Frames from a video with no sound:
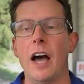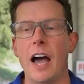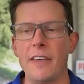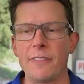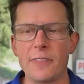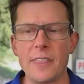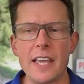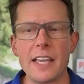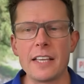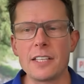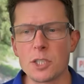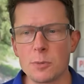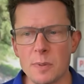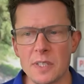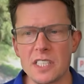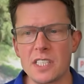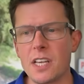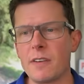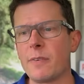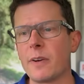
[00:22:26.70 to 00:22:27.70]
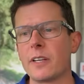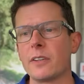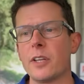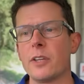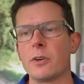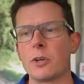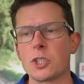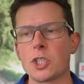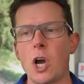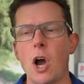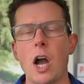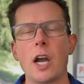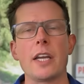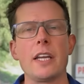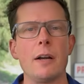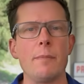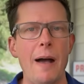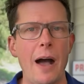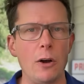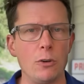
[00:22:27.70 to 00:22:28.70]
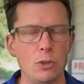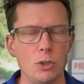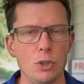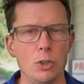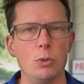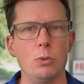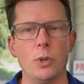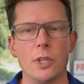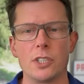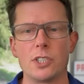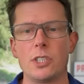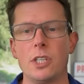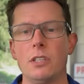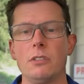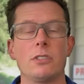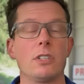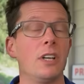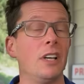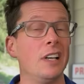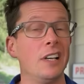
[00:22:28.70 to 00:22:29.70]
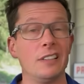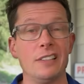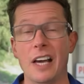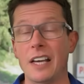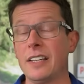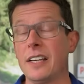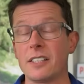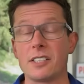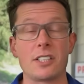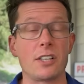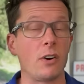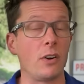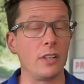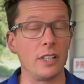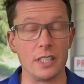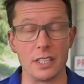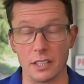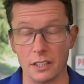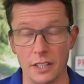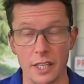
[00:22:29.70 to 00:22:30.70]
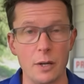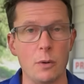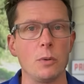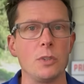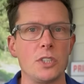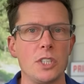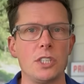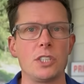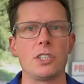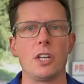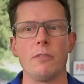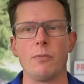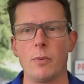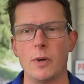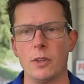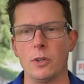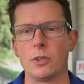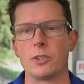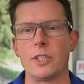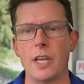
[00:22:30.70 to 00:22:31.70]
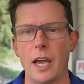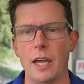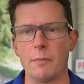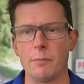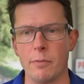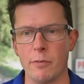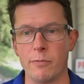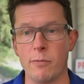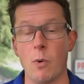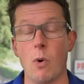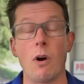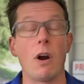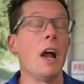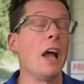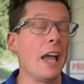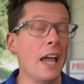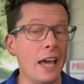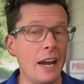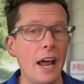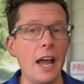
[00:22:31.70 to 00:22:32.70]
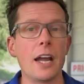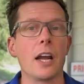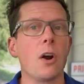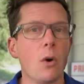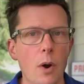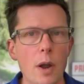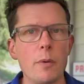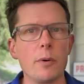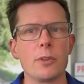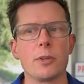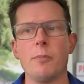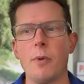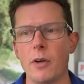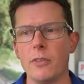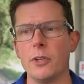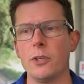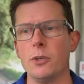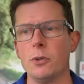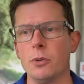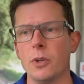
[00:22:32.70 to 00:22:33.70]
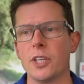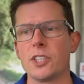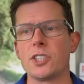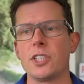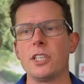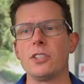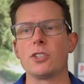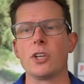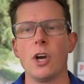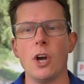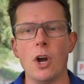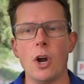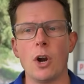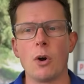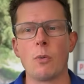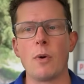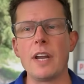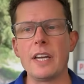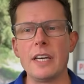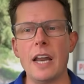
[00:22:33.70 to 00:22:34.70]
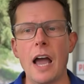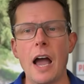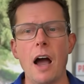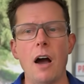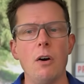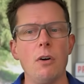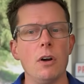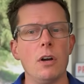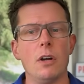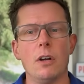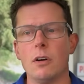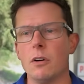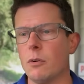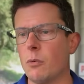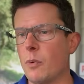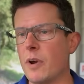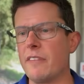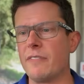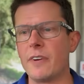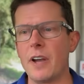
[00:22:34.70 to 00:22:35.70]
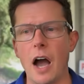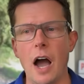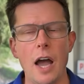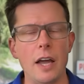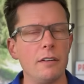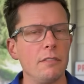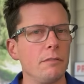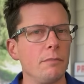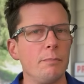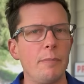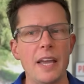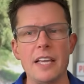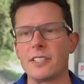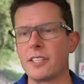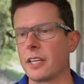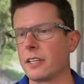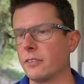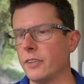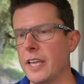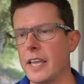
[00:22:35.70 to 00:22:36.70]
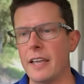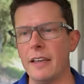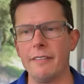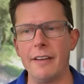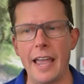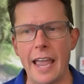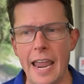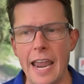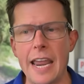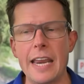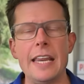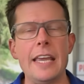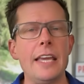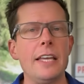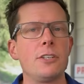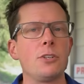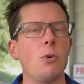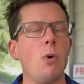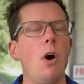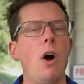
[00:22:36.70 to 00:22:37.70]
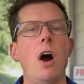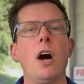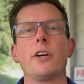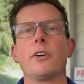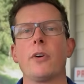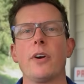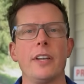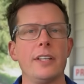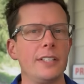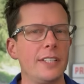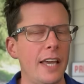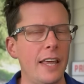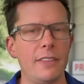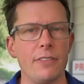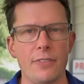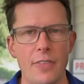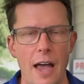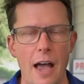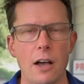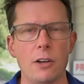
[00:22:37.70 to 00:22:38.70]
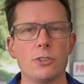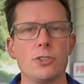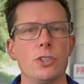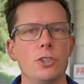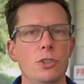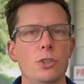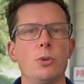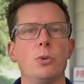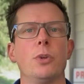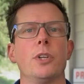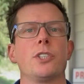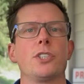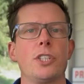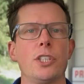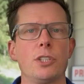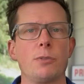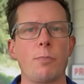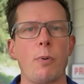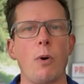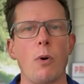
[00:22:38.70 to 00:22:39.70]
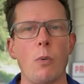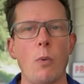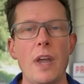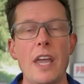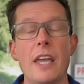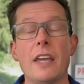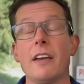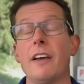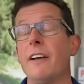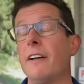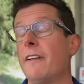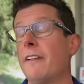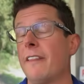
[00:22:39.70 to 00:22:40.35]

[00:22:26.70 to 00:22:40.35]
I think specifically they're talking about new listings, not necessarily delinquency stuff we looked at before. And I agree with them on the new listings. Right now, we've got basically 80 to 110,000 new listings per week.